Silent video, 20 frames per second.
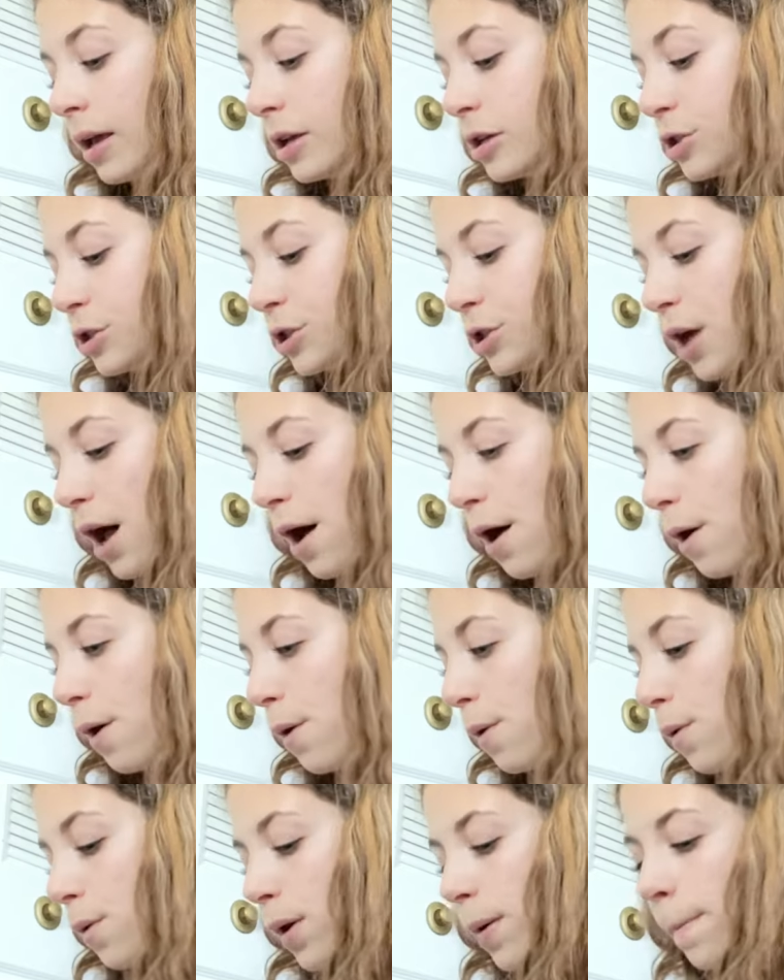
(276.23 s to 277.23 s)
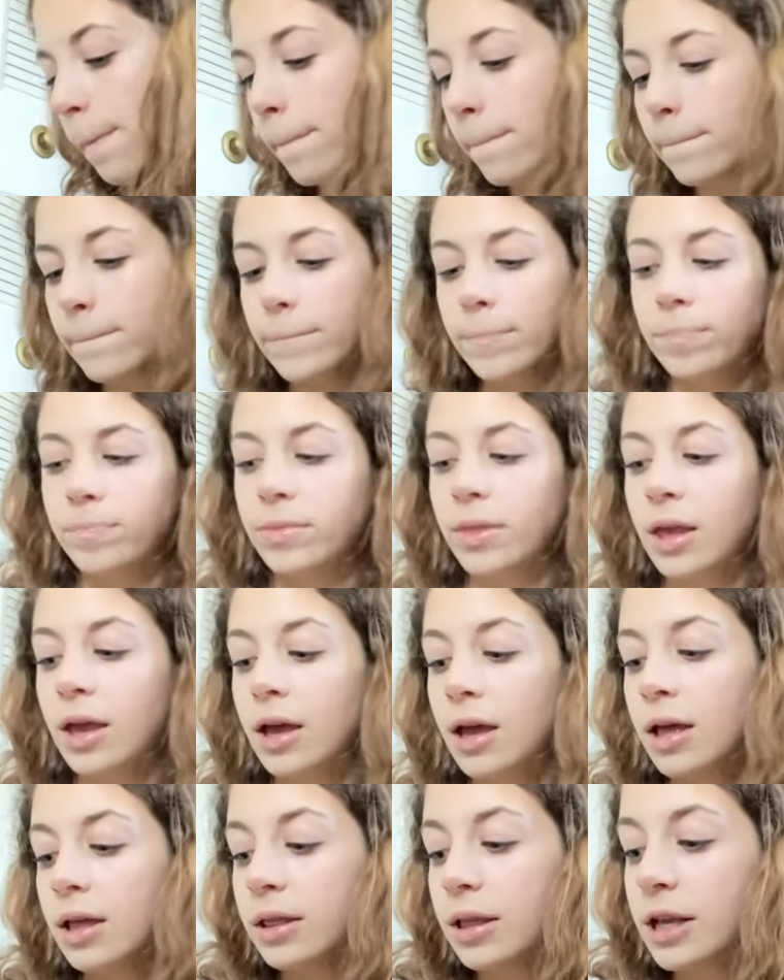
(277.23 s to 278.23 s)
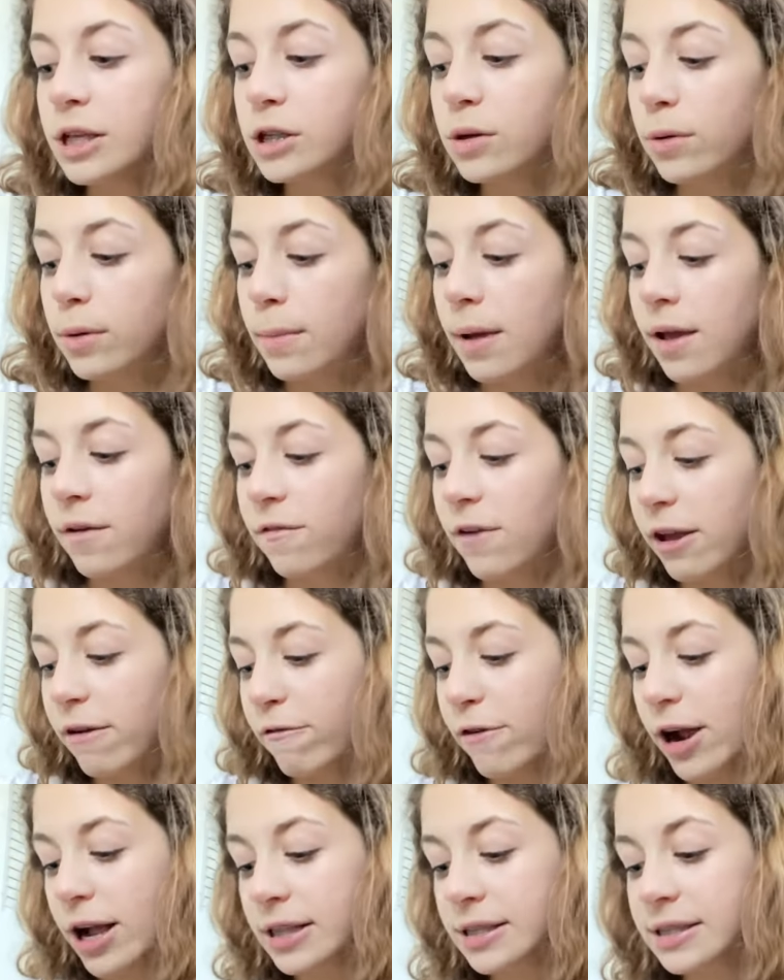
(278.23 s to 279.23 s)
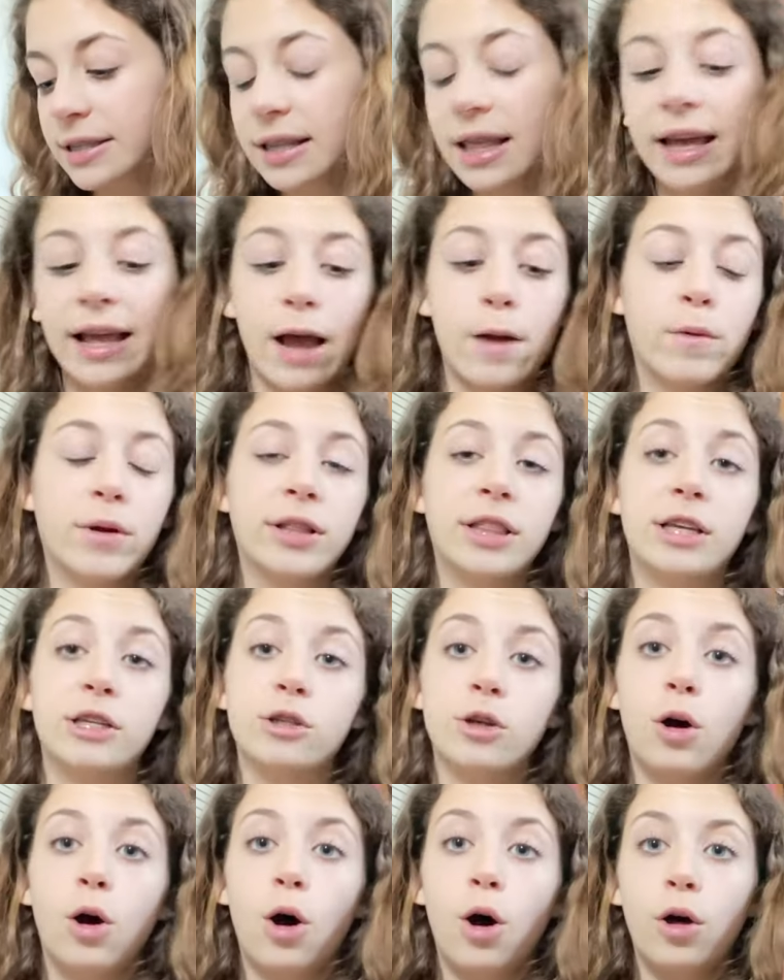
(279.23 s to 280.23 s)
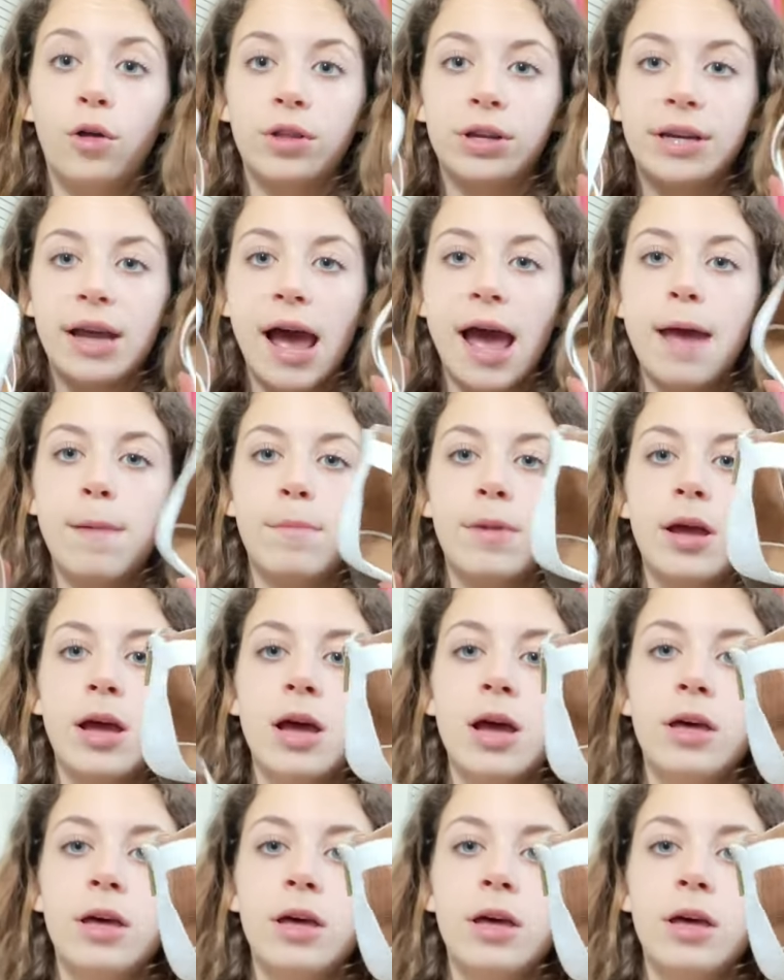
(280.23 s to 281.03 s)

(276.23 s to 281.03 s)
So these are one of my favorites. Like, I wear these all the time.